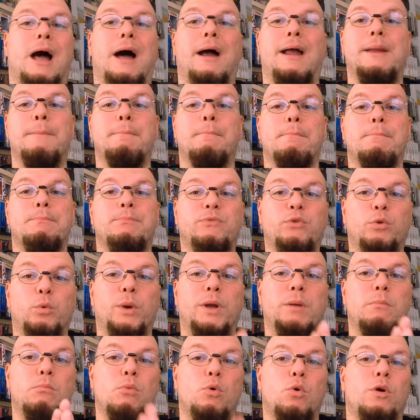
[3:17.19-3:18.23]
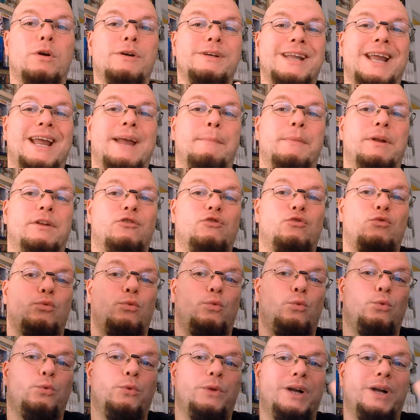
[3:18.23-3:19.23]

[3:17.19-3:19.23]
I'm doing more damage through